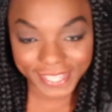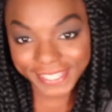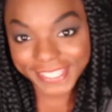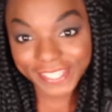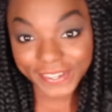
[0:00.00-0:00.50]

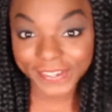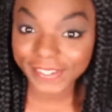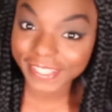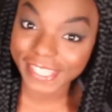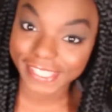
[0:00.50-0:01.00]

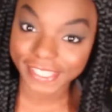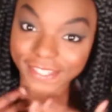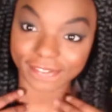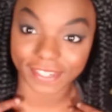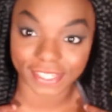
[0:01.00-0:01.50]
So this is
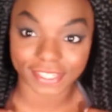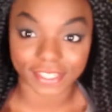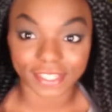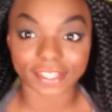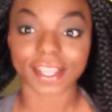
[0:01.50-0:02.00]
the finished
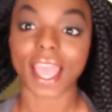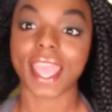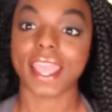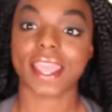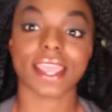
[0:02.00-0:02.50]
look,
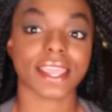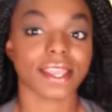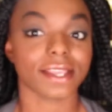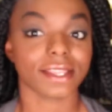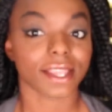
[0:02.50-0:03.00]

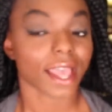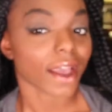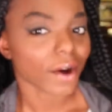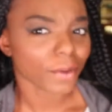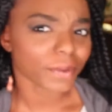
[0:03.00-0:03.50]
and I
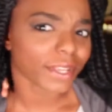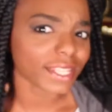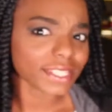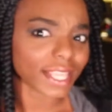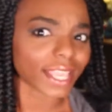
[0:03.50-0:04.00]
hope you
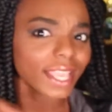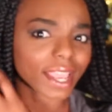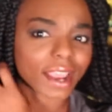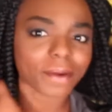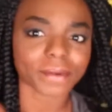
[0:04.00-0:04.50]
guys like it.
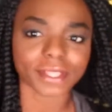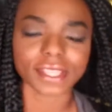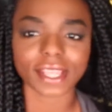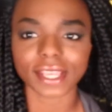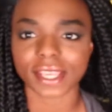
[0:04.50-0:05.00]
I
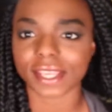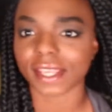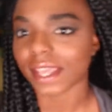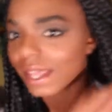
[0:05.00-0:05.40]
really like it.